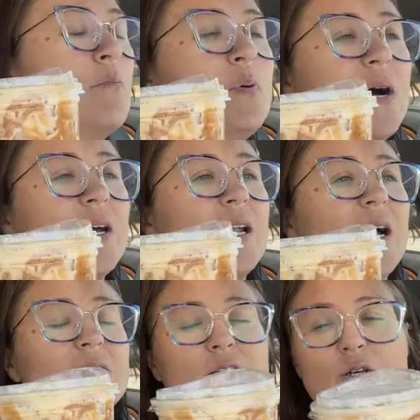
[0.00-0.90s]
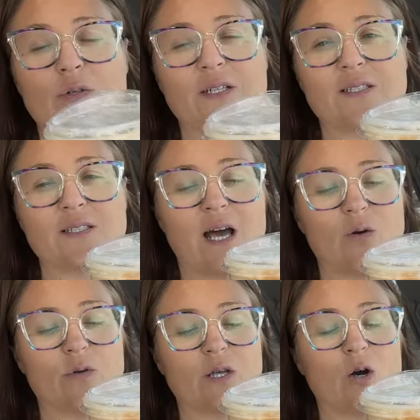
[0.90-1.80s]
but I noticed
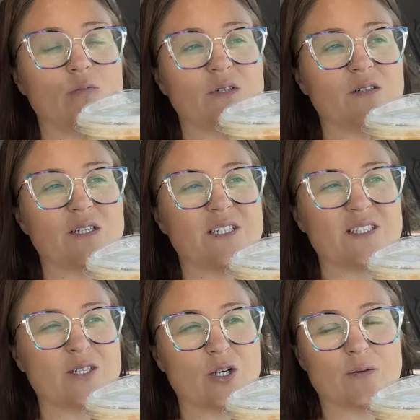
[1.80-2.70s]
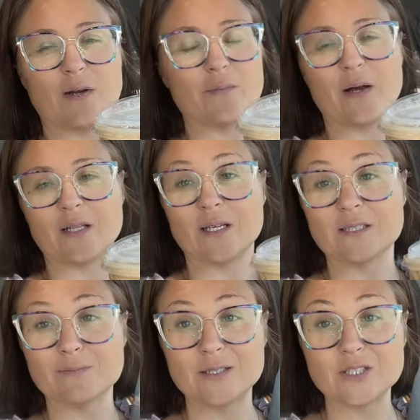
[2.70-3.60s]
that with oat milk, it doesn't hurt my belly
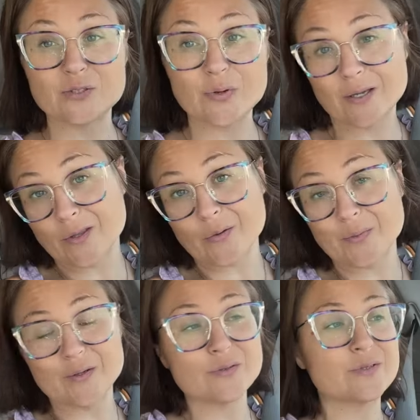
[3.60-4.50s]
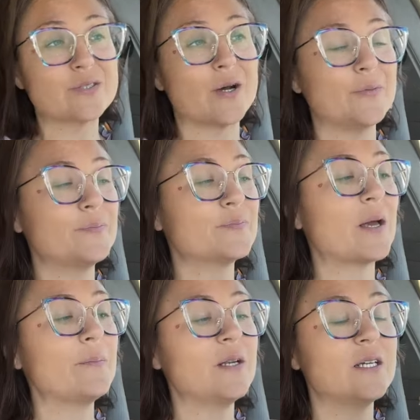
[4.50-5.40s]
as much as regular milk, so
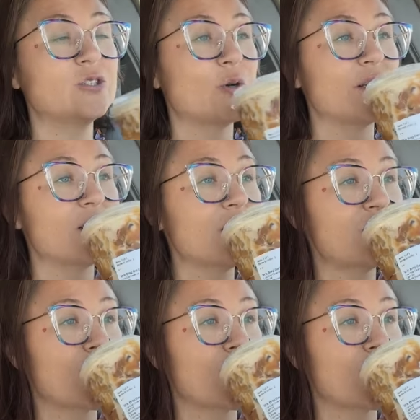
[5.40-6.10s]
I'm gonna enjoy this.